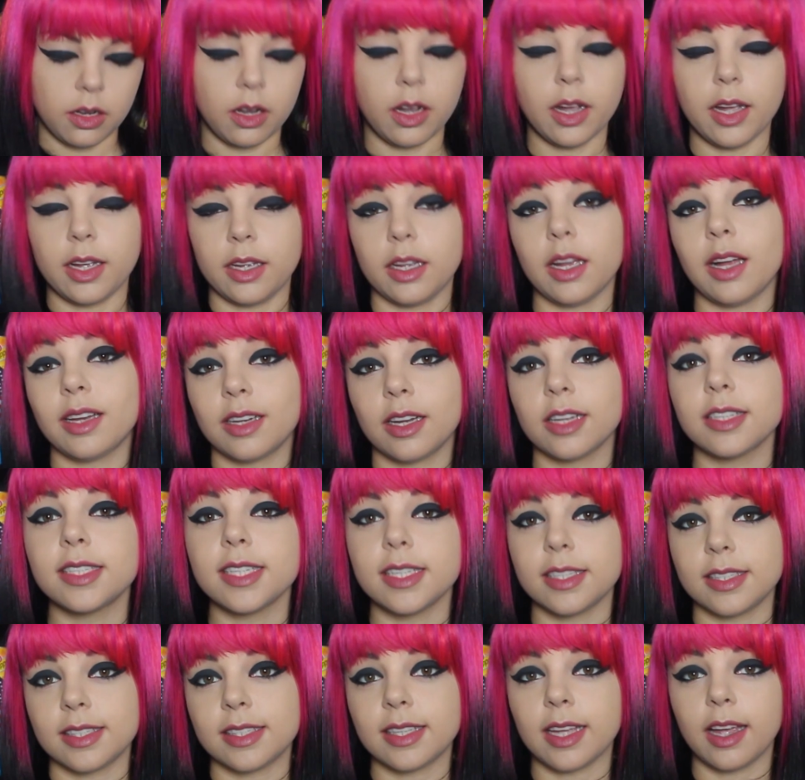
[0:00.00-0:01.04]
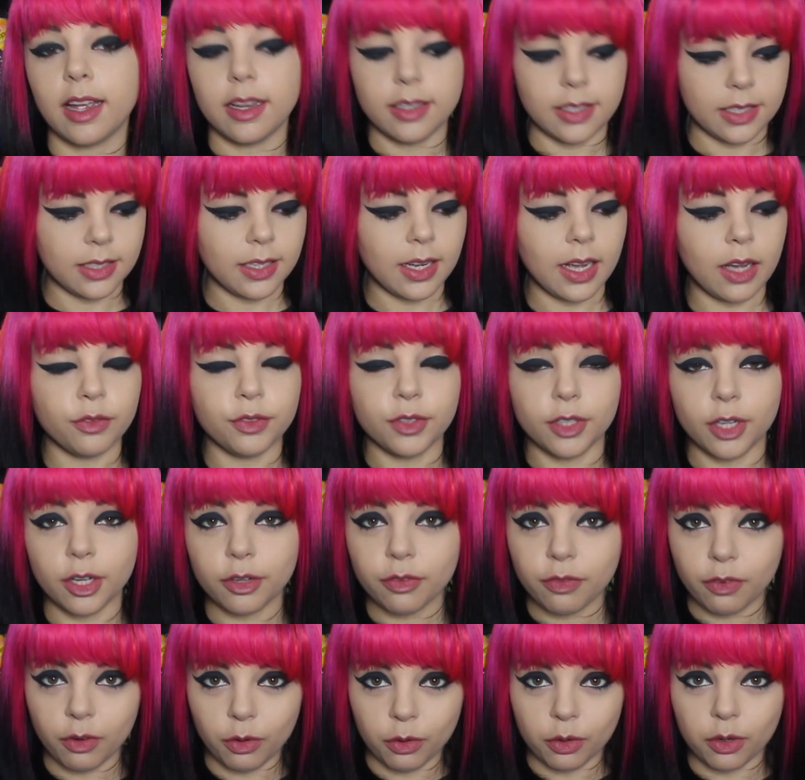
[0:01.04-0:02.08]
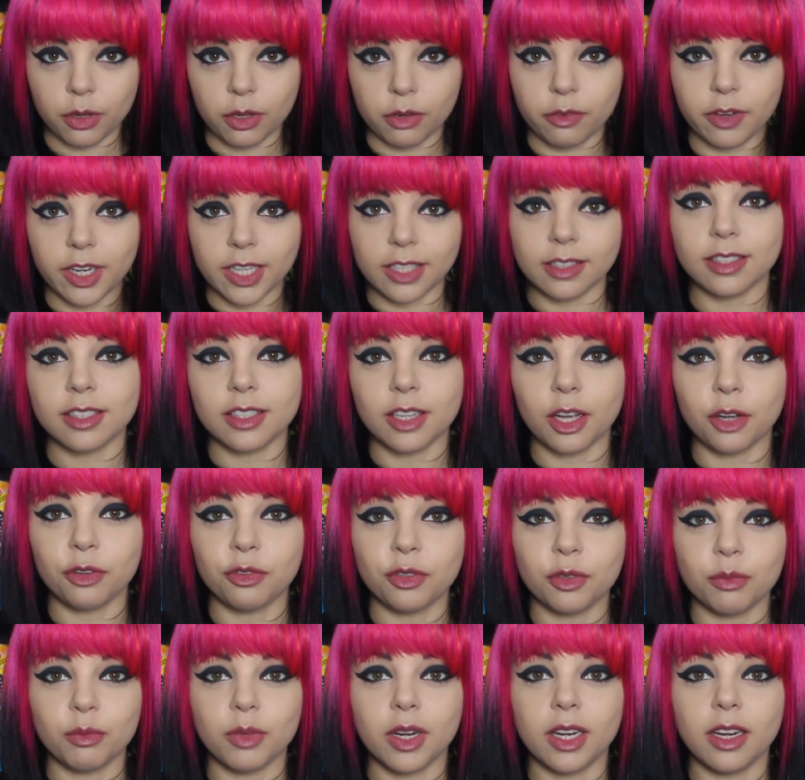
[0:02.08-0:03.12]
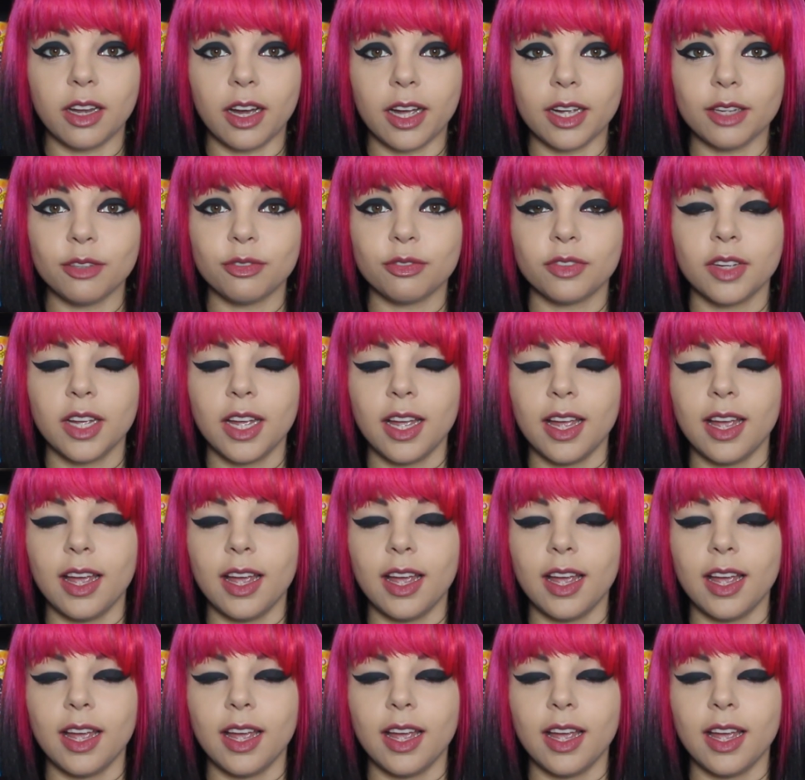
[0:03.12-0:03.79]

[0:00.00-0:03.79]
and I did say I didn't have enough Lord of the Rings stuff in my life,